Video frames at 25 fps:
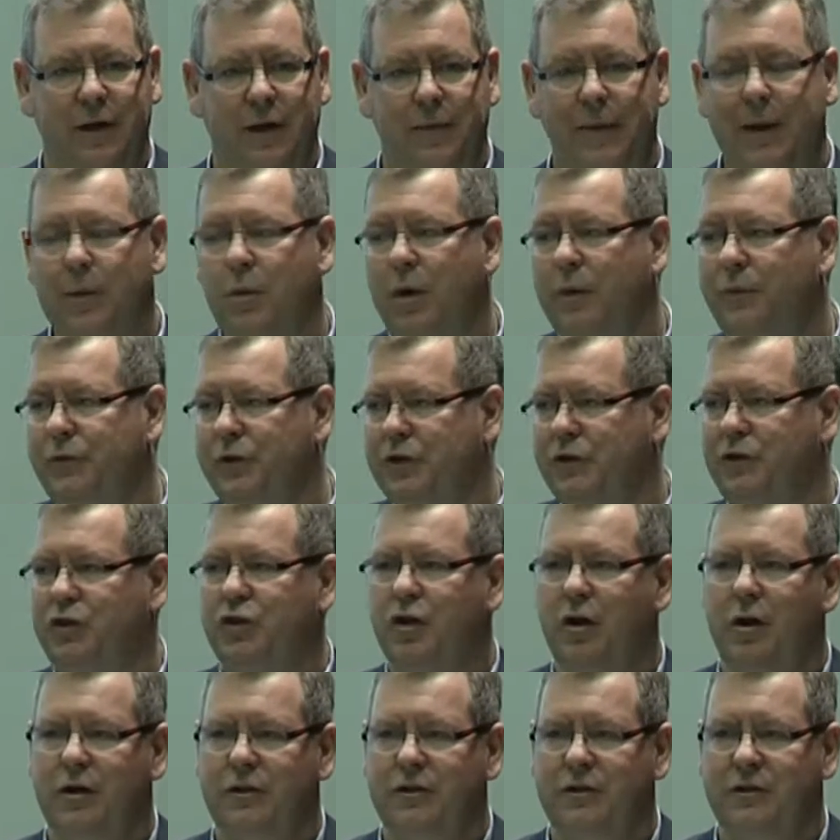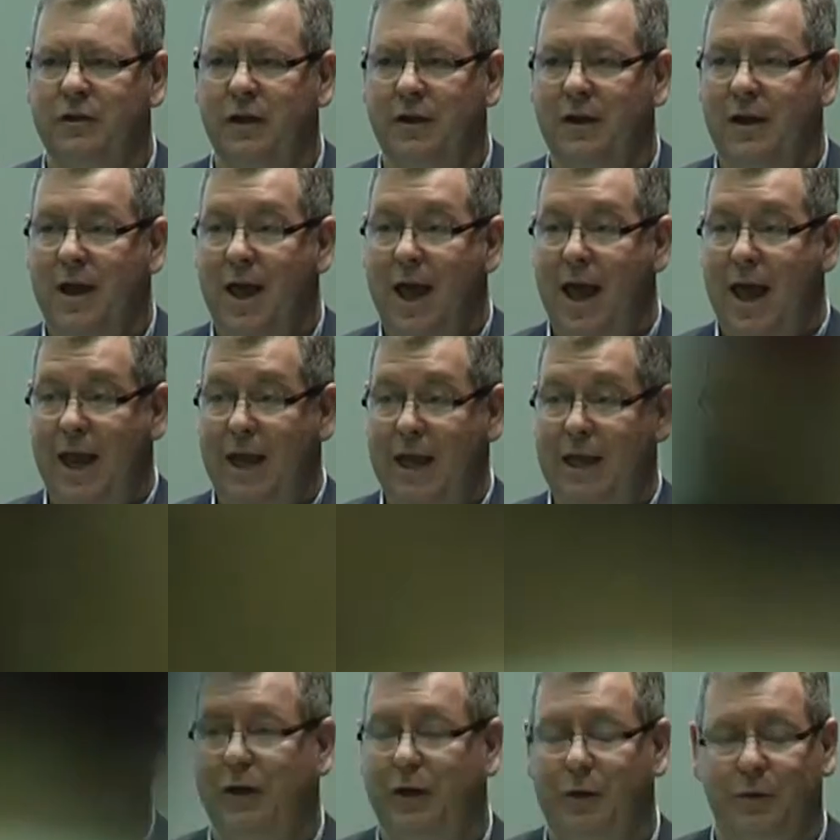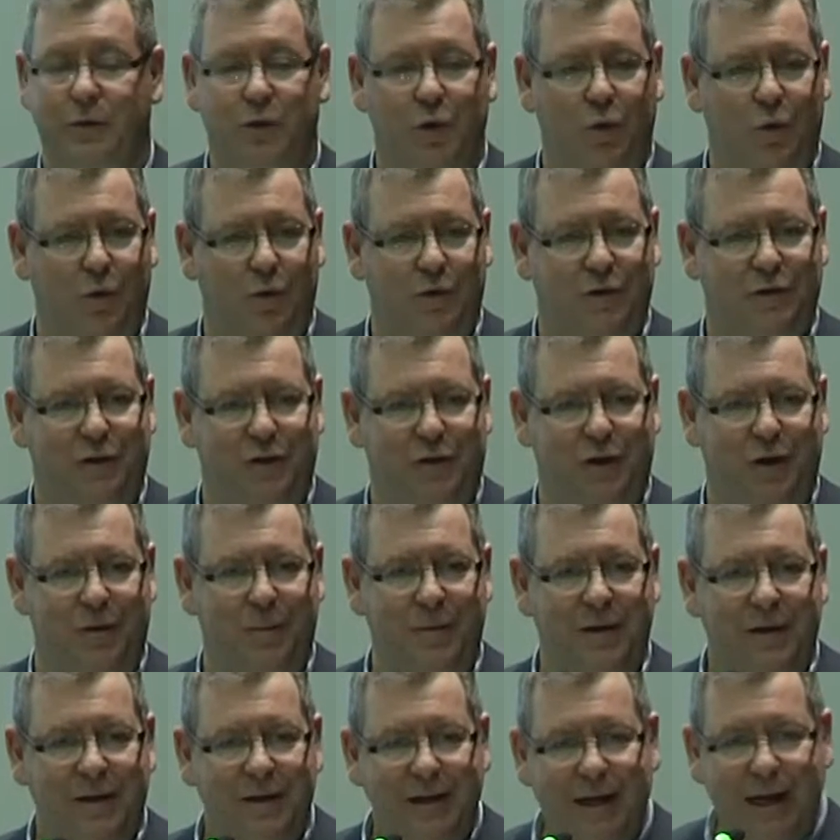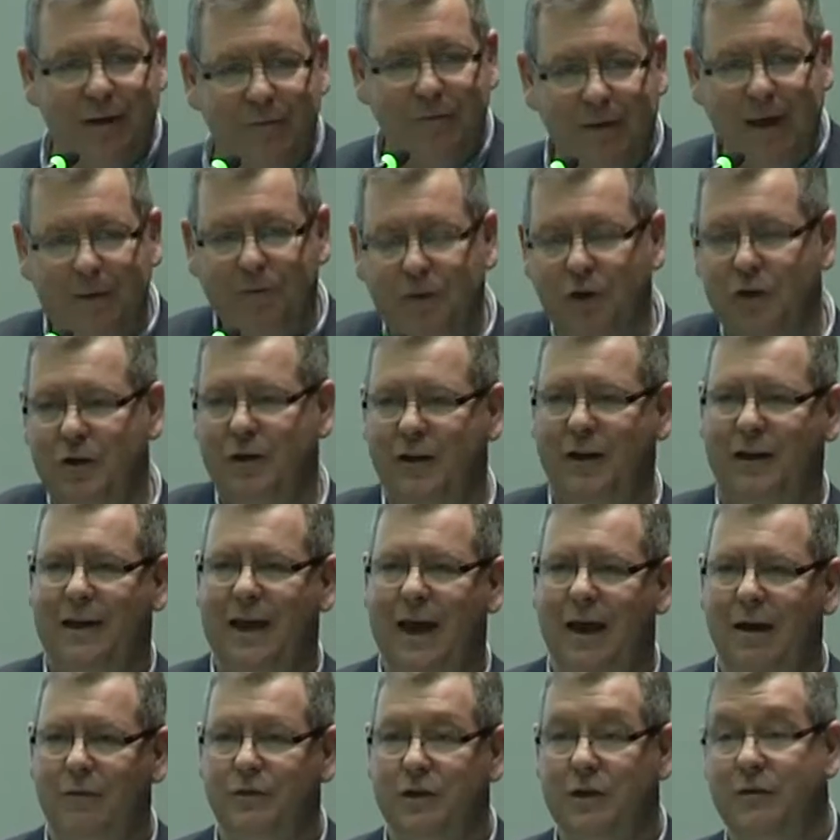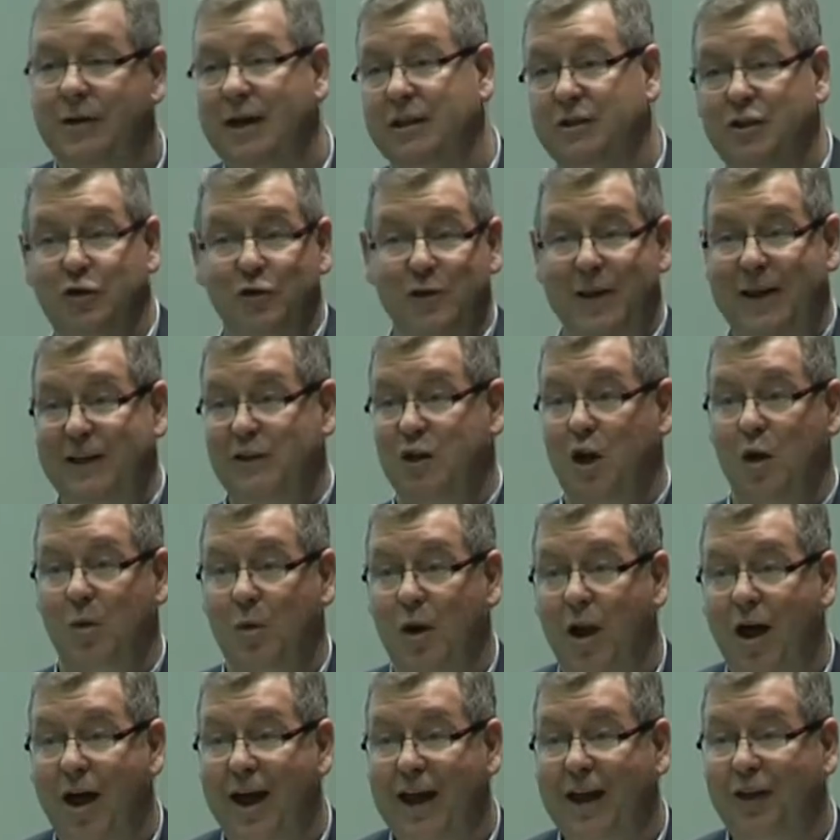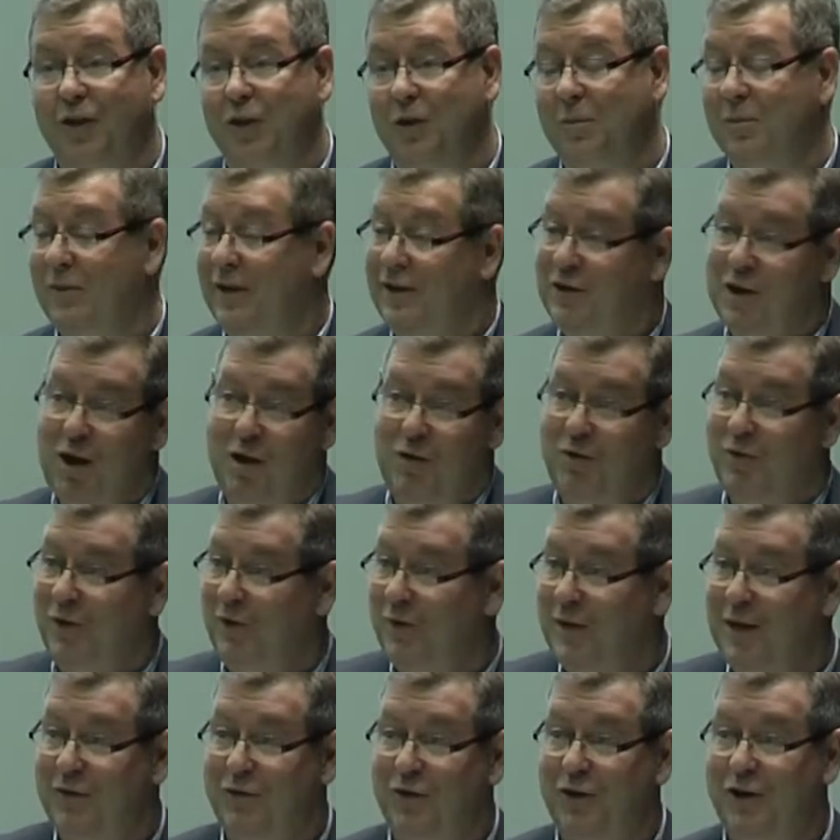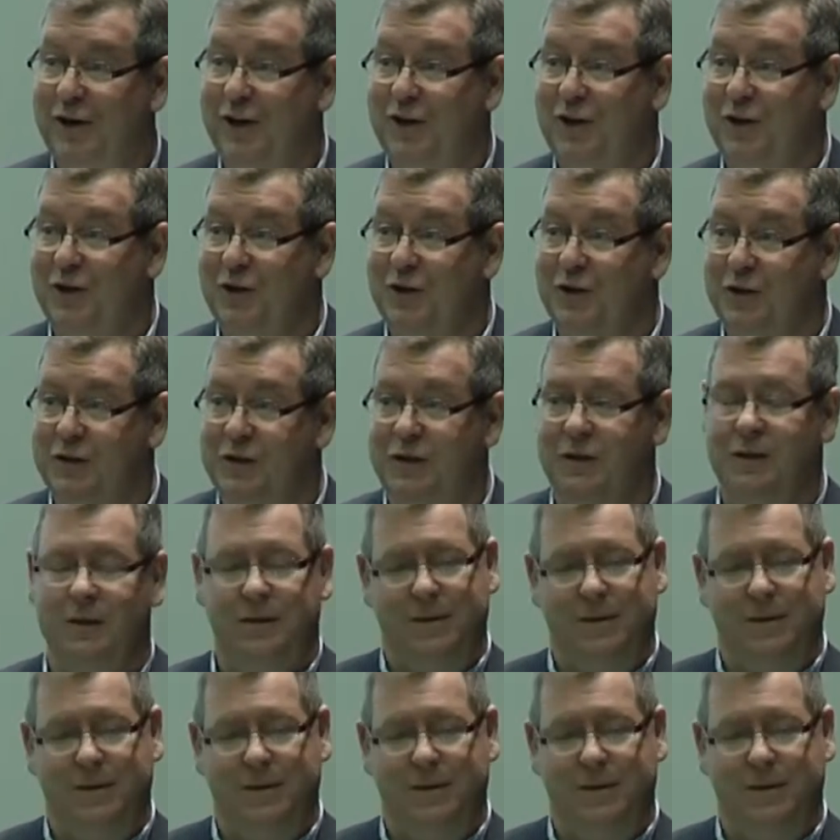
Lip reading: They won't just trust anybody who talks to them. If they've got an account director and they don't like them, they don't think they're very good,